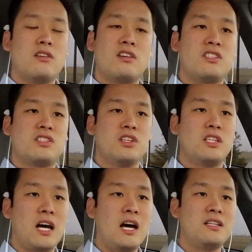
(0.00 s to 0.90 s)
as long as it's good
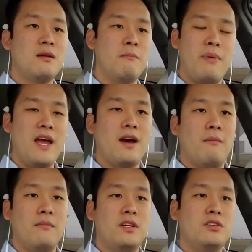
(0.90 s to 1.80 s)
content, bam.
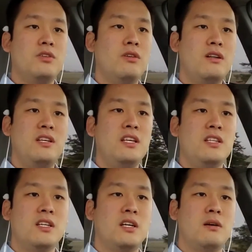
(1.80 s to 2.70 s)
You don't need
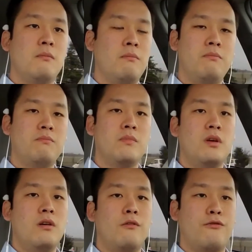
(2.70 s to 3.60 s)
the
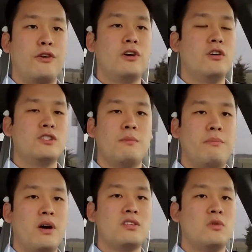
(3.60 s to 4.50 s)
frills and
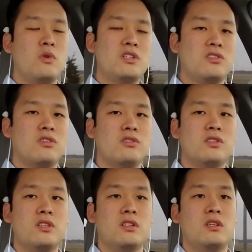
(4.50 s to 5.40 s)
bells and whistles,
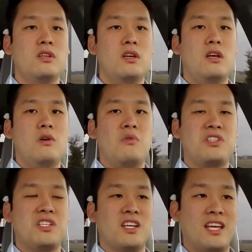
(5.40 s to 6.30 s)
which
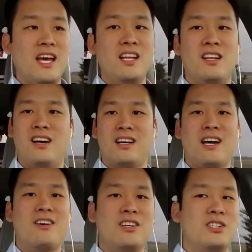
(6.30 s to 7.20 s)
is, again,
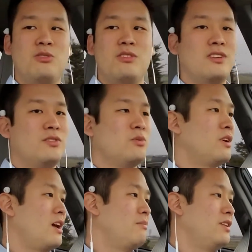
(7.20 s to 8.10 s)
counterintuitive to
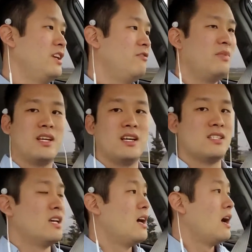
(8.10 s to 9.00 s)
what I believe, because
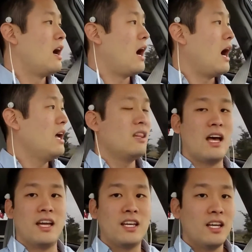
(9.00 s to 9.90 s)
I
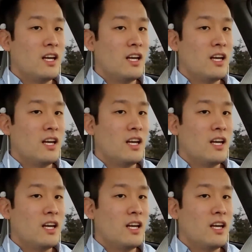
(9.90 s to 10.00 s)
like